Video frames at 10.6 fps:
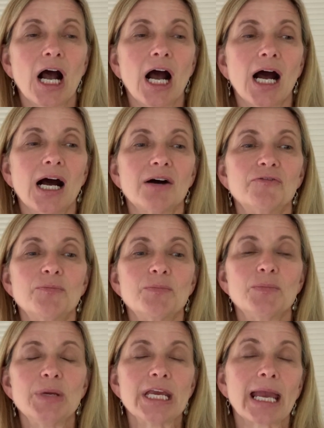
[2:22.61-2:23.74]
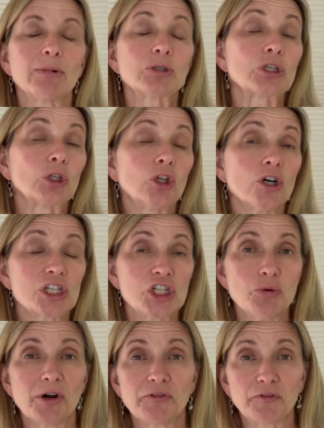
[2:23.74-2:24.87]
of being able to look
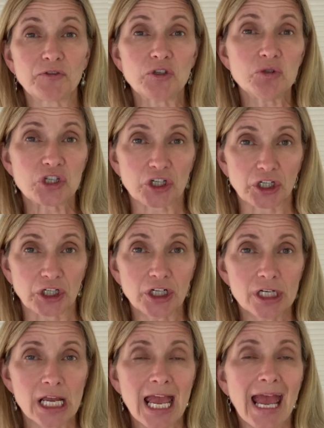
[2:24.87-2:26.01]
to our future